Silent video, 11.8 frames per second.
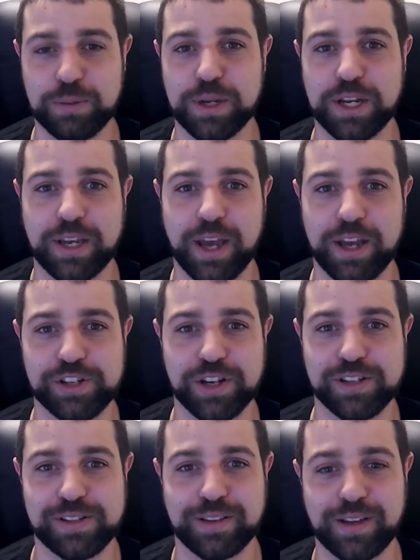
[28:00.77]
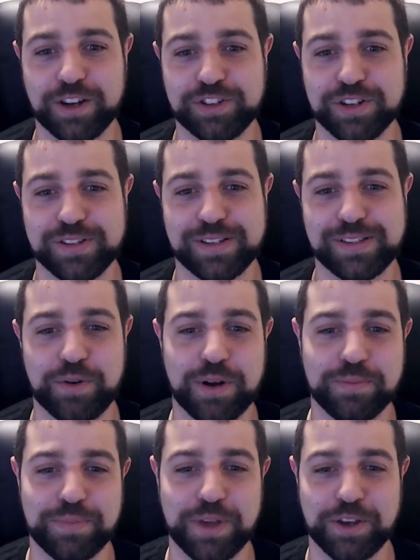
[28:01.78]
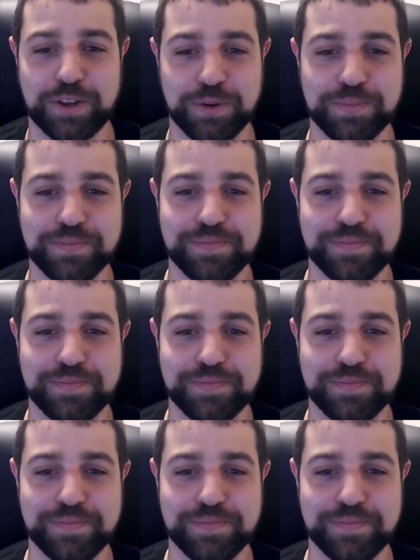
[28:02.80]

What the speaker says: mitigations, detections, etc. Thank you.